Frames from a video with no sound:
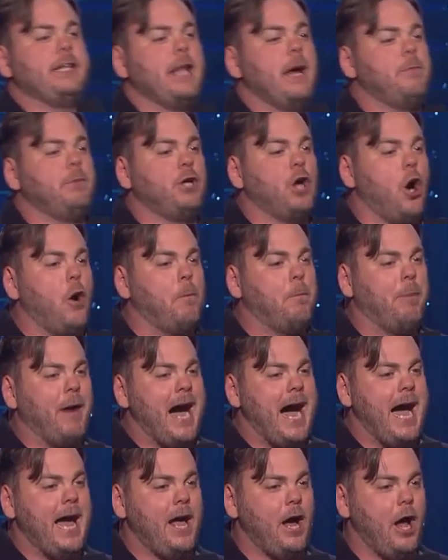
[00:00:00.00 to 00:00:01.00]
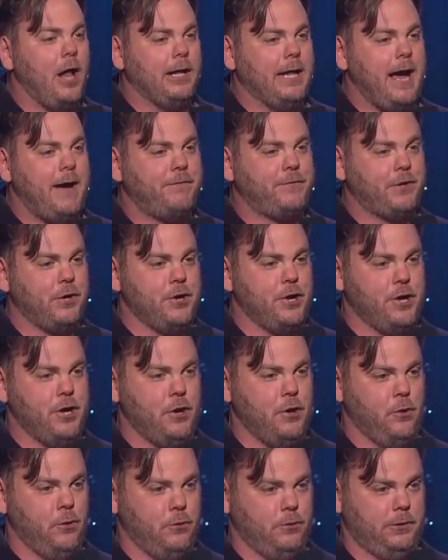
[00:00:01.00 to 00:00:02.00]
them go by all
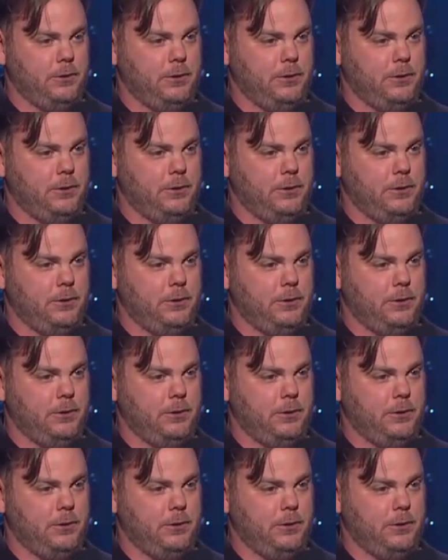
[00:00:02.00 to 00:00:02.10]
afternoon.